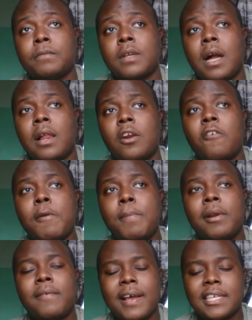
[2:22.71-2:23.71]
a lot of people
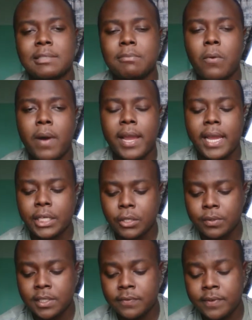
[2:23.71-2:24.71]
have asked me why I do
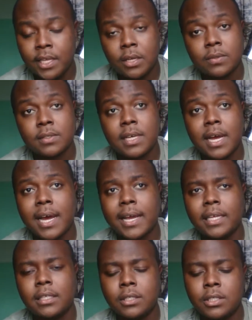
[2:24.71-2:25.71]
these videos. I
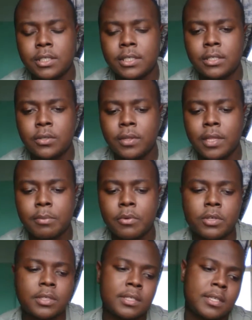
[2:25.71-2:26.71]
do them
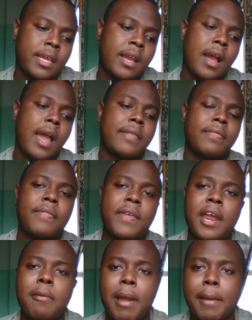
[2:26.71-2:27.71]
because they I they
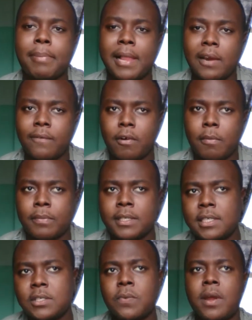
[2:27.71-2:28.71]
are my platform. This
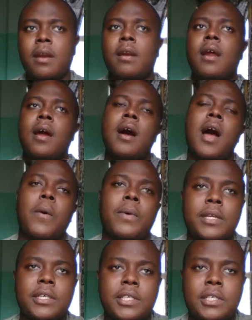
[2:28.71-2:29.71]
is where I want
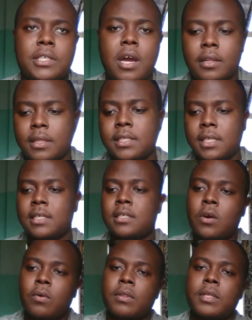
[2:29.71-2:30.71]
to start. This is the
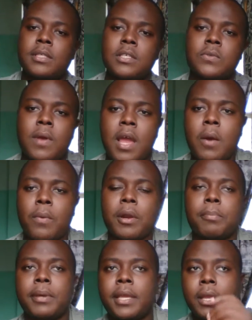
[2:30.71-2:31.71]
this is where I want to
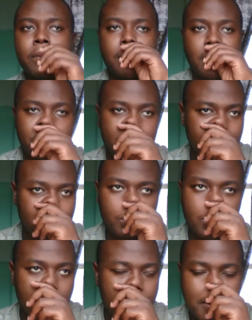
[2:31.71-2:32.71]
begin. What I want to do.
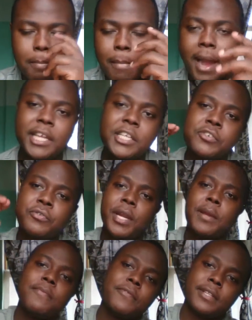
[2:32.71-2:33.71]
My
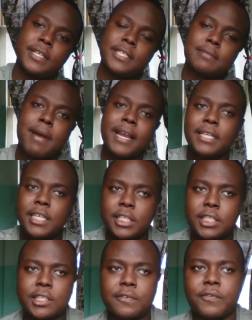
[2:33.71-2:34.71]
dream for this, my
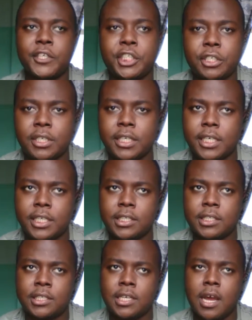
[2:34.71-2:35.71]
distant vision
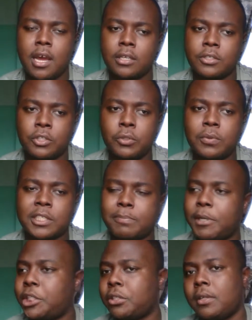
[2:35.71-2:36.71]
is uh, to do a
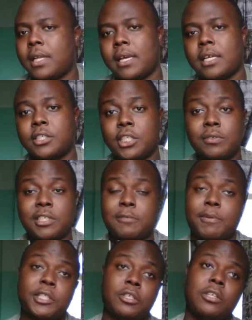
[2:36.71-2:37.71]
special, like a serious
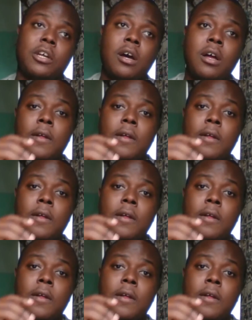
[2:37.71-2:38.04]
special. Not